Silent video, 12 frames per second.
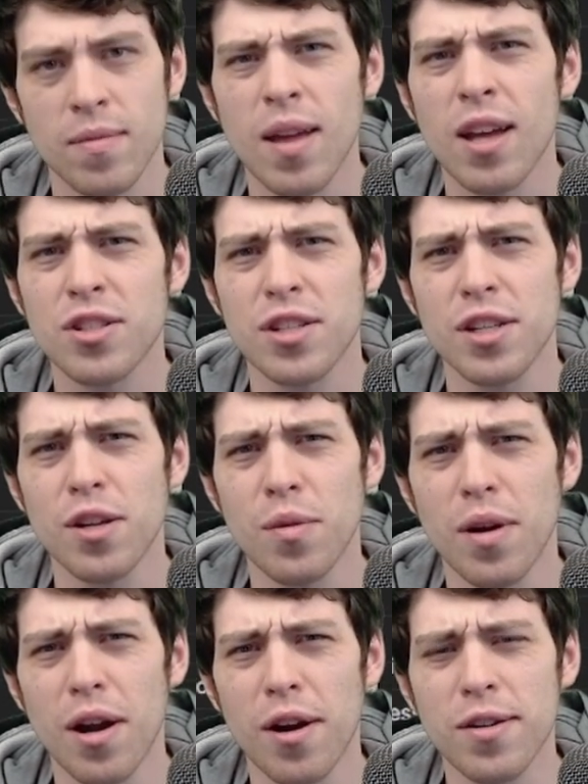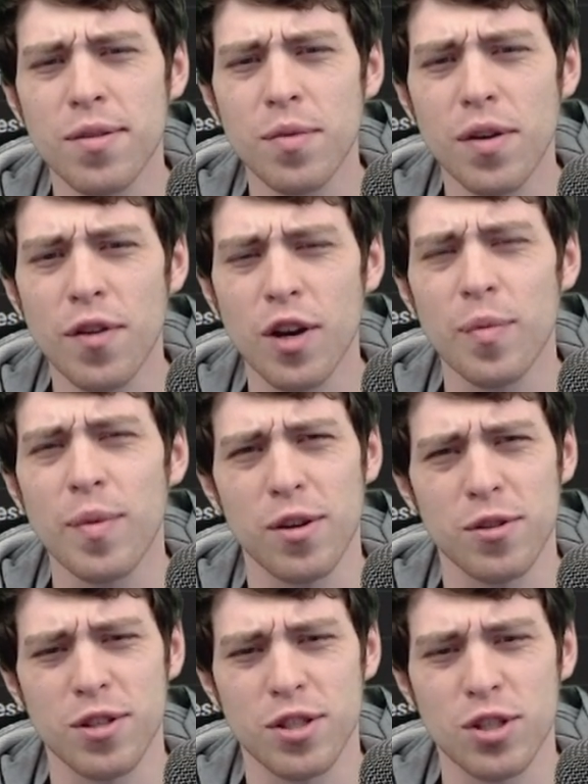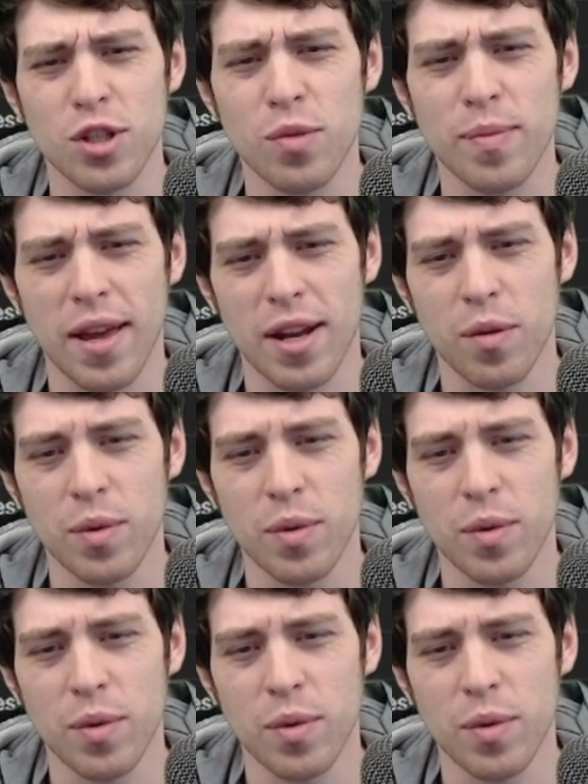Actually, you know what? One of our commanders is 2 mana.